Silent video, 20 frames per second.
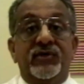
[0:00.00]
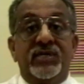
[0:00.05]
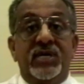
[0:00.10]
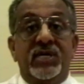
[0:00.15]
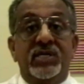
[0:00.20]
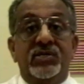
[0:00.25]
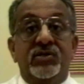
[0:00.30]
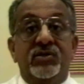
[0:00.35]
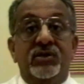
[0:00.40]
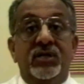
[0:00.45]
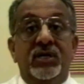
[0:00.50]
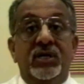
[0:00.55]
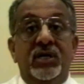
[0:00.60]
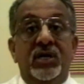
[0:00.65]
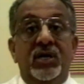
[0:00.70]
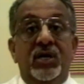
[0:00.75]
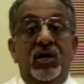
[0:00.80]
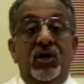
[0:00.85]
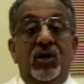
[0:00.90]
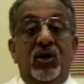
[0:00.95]
century
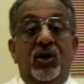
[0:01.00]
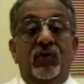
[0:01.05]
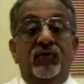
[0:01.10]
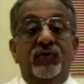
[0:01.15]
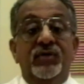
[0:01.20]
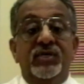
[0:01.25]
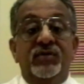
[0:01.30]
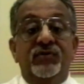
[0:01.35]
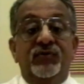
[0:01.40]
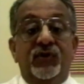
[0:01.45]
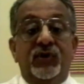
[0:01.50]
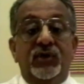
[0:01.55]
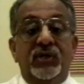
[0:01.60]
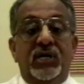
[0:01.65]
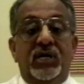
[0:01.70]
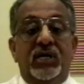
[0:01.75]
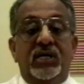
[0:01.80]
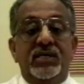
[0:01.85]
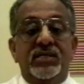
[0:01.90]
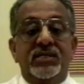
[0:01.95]
of his
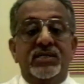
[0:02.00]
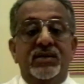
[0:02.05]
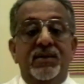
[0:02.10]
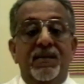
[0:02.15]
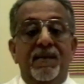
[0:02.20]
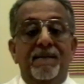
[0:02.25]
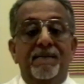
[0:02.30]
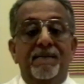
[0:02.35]
forecast.